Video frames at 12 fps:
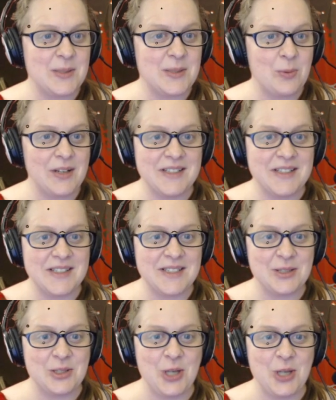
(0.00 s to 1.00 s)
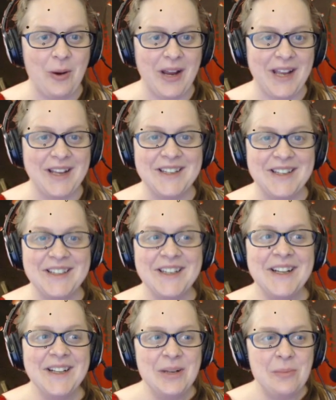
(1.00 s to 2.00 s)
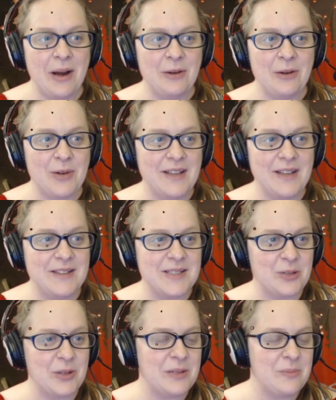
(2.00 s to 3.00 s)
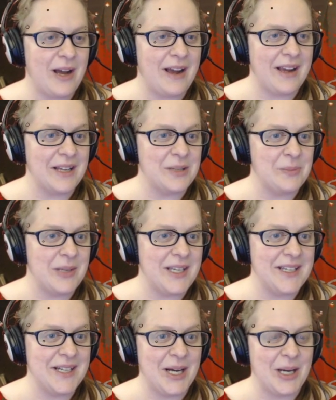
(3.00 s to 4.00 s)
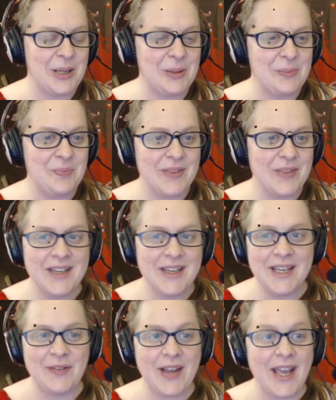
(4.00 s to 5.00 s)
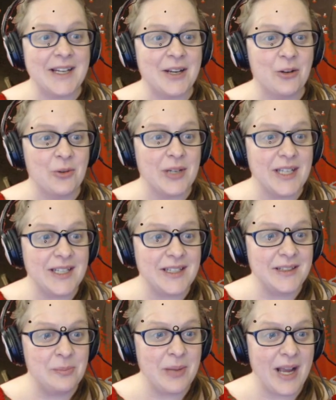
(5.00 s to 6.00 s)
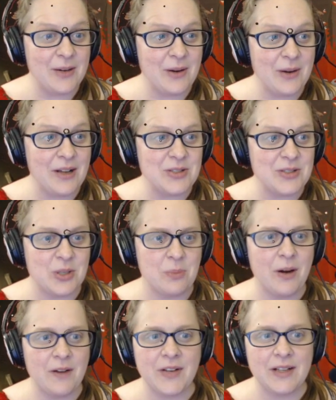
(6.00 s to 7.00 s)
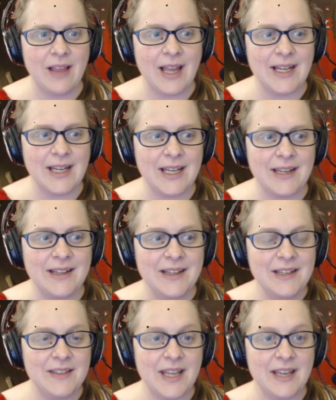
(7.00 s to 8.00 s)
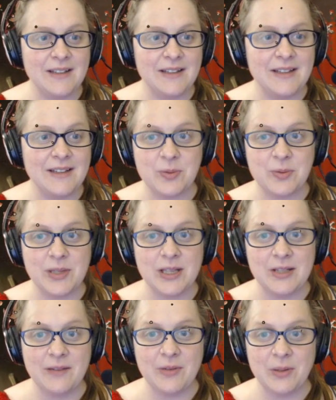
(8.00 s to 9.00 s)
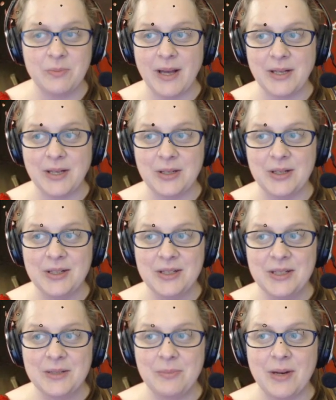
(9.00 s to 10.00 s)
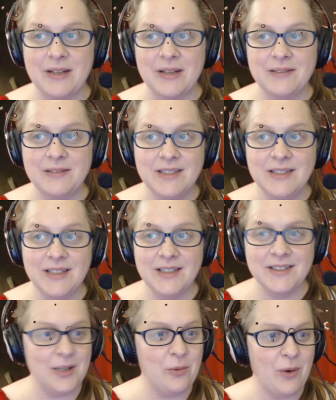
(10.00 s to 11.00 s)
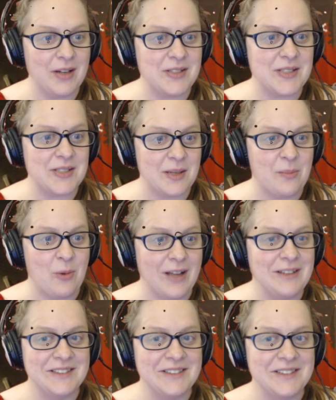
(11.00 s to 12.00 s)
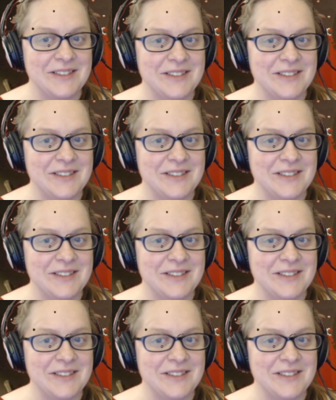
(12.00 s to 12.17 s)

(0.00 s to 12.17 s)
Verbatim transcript: This one is still showing my red screen behind me. Um, if I had a green background or perfect lighting, then this would look even better. But it, it works somewhat.